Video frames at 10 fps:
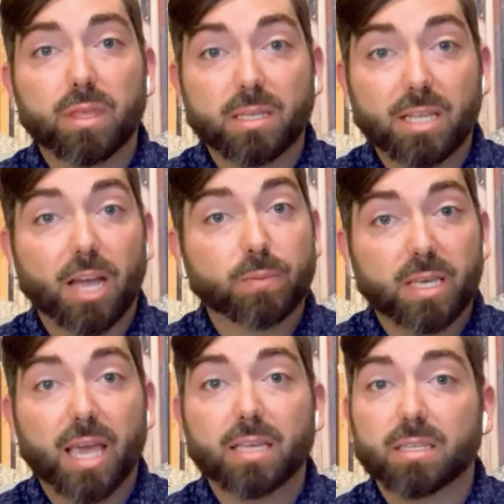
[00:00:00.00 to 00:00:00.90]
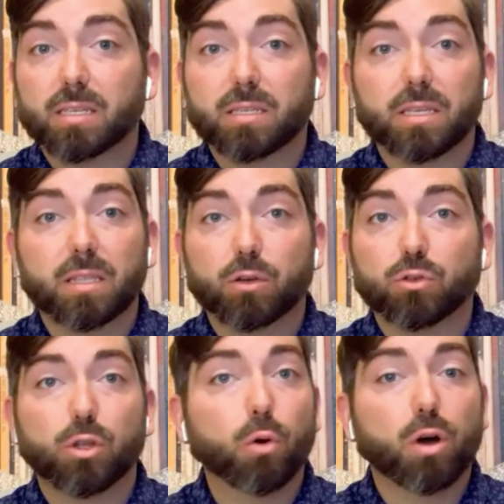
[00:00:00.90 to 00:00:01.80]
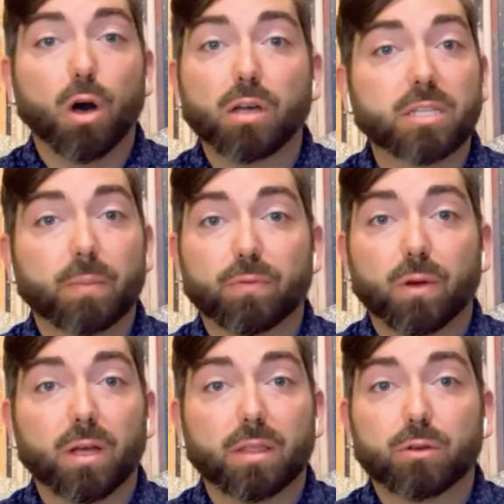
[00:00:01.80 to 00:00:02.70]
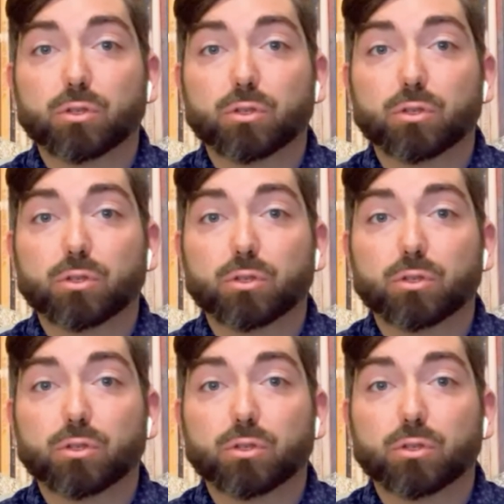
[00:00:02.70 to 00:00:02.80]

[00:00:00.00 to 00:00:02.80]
these types of cases, there's no cost up front.